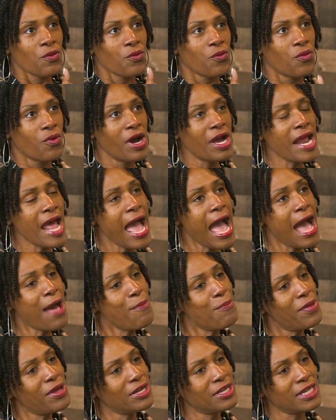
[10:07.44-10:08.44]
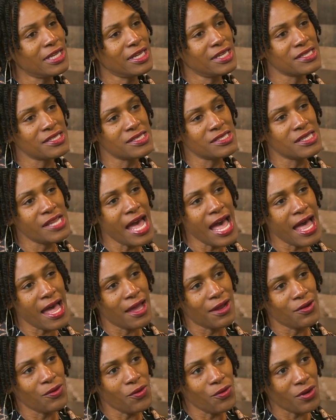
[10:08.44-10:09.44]
What happened is
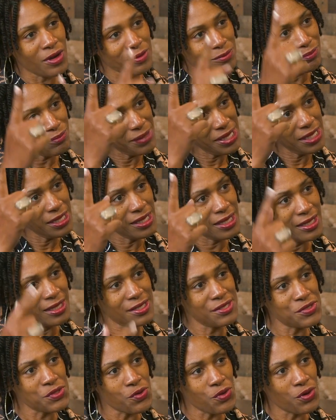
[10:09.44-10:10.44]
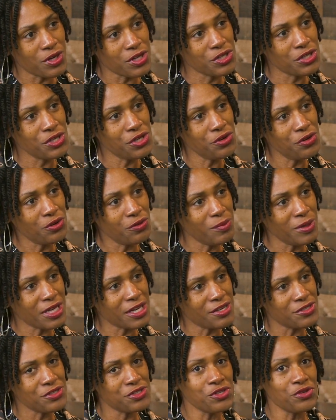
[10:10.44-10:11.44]
not on me, it's on you,
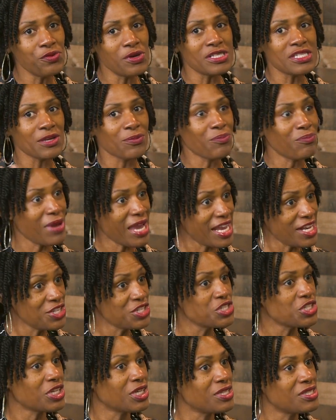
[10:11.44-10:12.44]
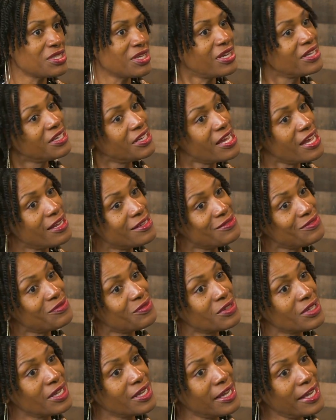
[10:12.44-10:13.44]
because you wasn't patient enough
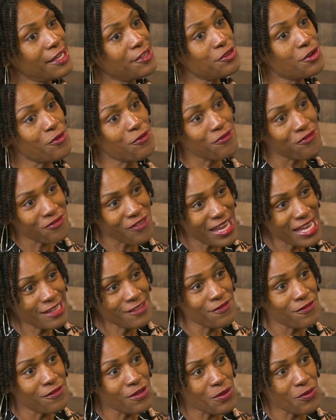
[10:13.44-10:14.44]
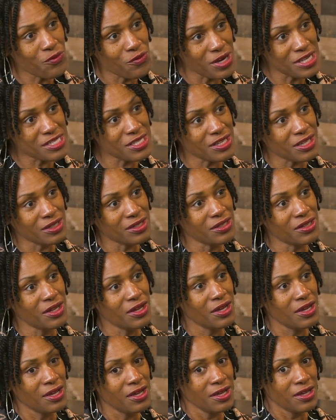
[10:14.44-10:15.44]
and your faith wasn't,
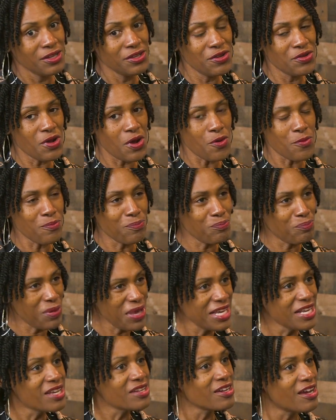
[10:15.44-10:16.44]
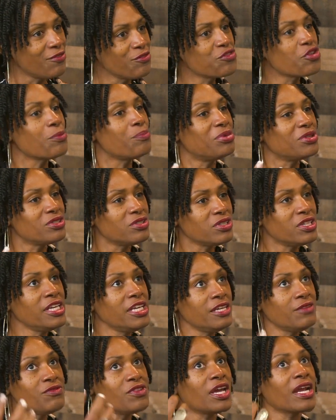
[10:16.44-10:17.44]
you know, big enough to
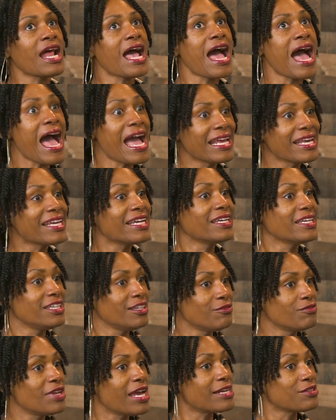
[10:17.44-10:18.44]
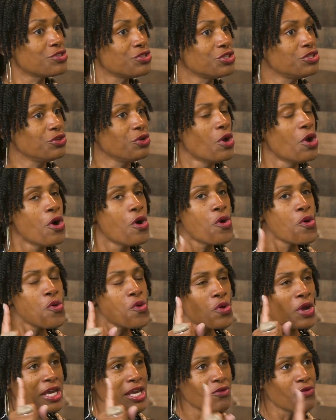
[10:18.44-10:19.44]
believe that I can give that to you."
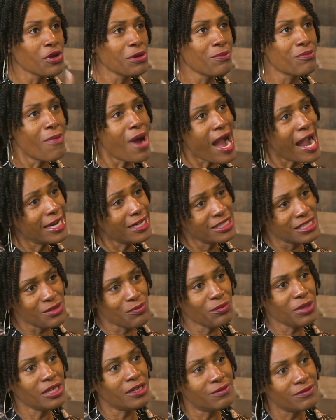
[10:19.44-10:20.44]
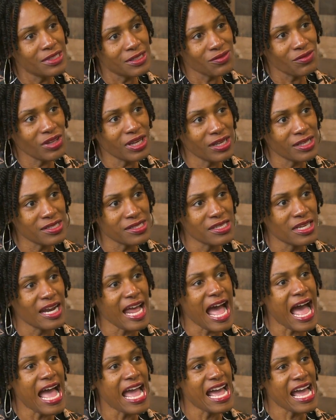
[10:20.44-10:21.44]
He reminded me of the things that
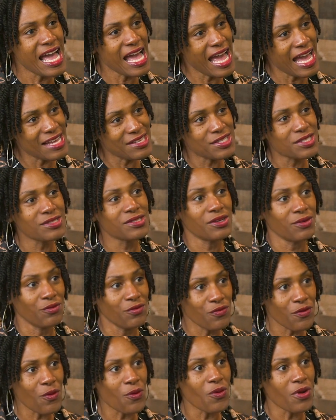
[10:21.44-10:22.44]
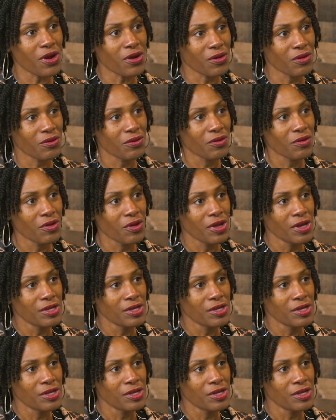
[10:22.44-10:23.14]
I asked him for. Mm.